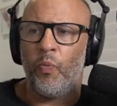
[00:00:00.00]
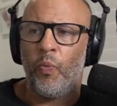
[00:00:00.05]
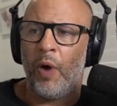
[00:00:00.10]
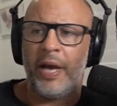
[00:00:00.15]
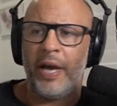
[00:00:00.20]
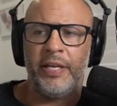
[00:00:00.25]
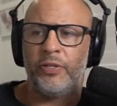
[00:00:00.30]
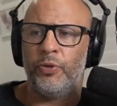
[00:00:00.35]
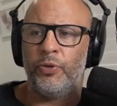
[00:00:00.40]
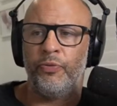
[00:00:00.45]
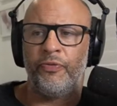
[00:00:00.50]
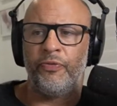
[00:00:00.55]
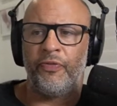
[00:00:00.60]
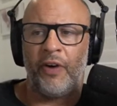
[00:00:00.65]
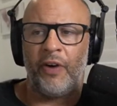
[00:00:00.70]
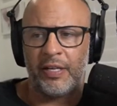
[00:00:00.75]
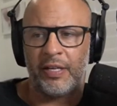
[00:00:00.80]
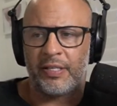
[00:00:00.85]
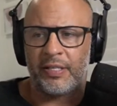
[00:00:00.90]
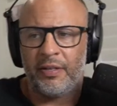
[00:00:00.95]
way too
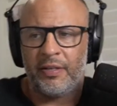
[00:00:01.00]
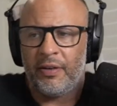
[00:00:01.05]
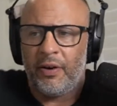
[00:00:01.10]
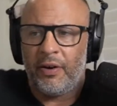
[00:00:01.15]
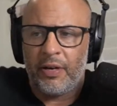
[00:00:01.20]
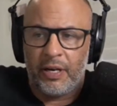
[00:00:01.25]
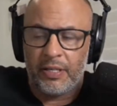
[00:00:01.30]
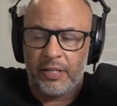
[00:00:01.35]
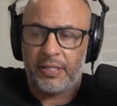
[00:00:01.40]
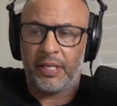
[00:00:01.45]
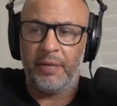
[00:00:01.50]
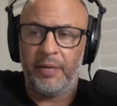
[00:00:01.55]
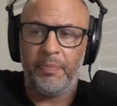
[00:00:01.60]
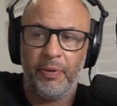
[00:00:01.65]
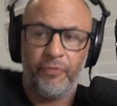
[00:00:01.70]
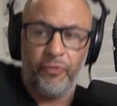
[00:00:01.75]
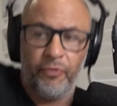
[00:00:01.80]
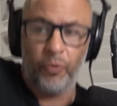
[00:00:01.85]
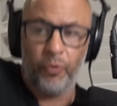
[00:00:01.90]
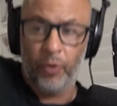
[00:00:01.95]
fast, and like I said
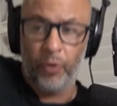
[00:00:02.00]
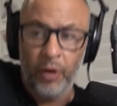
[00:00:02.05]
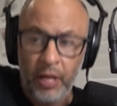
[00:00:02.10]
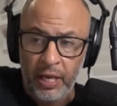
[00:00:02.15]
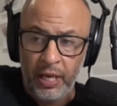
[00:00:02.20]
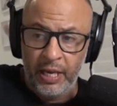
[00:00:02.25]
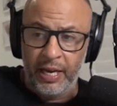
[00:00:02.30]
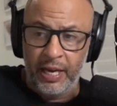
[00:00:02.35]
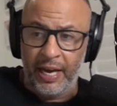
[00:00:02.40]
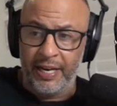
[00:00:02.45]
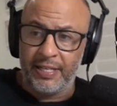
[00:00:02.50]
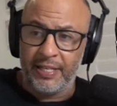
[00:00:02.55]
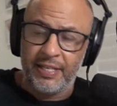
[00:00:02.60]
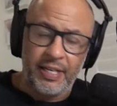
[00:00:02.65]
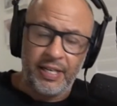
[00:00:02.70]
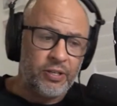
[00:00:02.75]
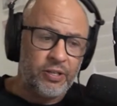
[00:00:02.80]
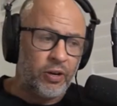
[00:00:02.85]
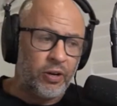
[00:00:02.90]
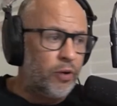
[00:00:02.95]
before, and it
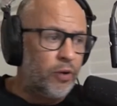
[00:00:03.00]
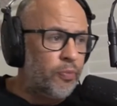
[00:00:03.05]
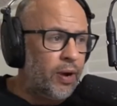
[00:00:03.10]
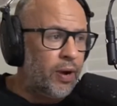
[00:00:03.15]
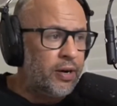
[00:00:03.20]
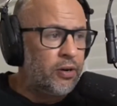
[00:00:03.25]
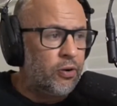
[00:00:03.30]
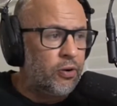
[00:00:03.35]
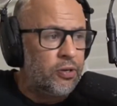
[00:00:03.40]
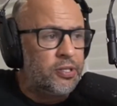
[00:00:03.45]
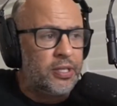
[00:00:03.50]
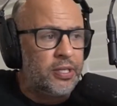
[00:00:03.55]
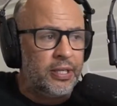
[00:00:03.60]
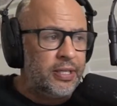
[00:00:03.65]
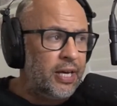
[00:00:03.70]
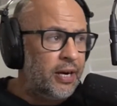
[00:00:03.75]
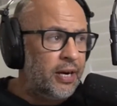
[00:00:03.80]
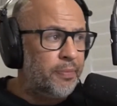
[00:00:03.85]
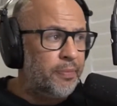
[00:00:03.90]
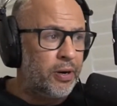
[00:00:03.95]
sounds like I run Costa
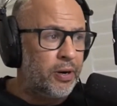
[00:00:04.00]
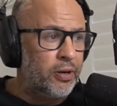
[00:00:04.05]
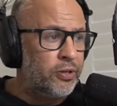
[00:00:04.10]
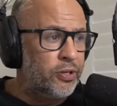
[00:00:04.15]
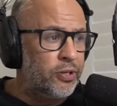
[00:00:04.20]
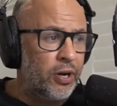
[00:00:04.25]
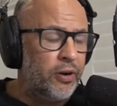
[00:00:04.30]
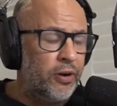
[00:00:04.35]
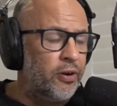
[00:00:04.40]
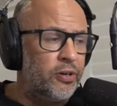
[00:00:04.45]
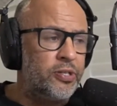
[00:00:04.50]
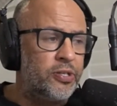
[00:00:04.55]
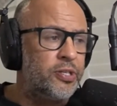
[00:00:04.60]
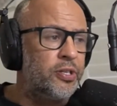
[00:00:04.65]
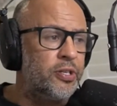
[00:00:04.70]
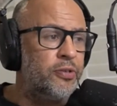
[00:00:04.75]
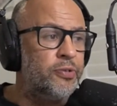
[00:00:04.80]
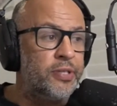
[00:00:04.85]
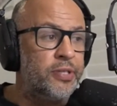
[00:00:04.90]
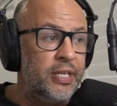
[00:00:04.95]
down, but I don't. I just
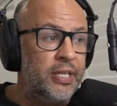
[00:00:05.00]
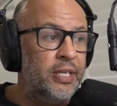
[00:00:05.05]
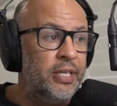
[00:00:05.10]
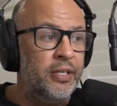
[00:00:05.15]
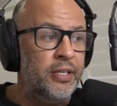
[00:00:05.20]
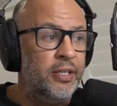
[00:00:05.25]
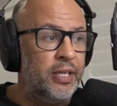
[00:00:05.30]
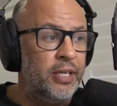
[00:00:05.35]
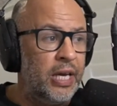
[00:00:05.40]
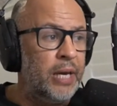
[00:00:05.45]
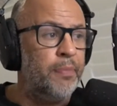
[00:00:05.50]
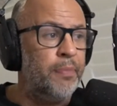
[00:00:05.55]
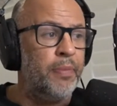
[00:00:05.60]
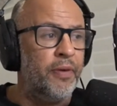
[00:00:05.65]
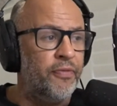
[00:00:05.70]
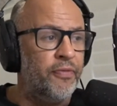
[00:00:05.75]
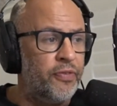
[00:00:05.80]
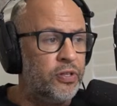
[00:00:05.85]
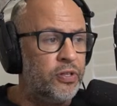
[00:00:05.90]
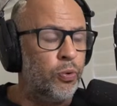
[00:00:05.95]
don't see him
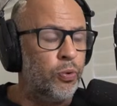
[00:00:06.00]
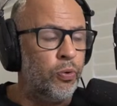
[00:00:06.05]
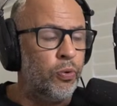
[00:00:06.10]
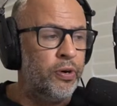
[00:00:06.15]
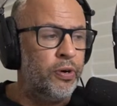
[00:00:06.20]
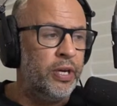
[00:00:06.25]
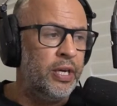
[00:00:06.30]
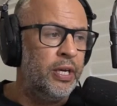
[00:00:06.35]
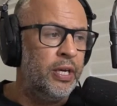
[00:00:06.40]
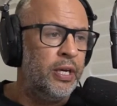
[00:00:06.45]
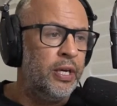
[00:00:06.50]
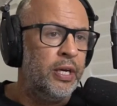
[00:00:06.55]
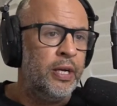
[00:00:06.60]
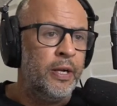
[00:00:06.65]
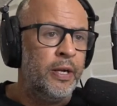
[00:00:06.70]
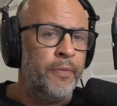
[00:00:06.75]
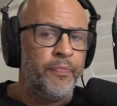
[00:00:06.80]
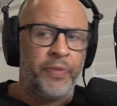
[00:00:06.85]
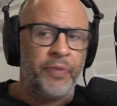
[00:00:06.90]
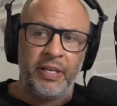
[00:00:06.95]
and Vettori
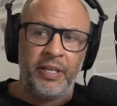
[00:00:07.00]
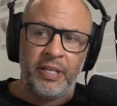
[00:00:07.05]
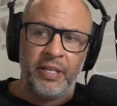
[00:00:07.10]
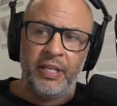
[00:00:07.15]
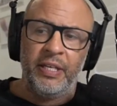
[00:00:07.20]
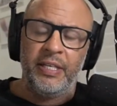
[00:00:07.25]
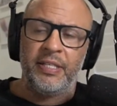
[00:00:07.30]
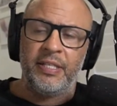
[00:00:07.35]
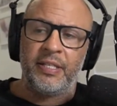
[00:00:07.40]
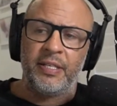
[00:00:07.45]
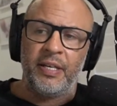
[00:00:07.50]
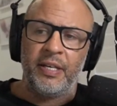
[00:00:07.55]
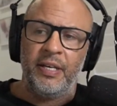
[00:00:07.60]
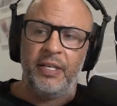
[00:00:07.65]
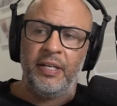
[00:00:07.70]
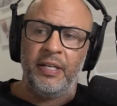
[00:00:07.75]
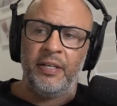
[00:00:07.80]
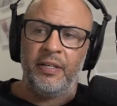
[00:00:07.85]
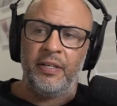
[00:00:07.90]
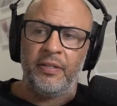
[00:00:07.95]
and
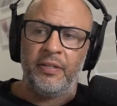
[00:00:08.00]
Delice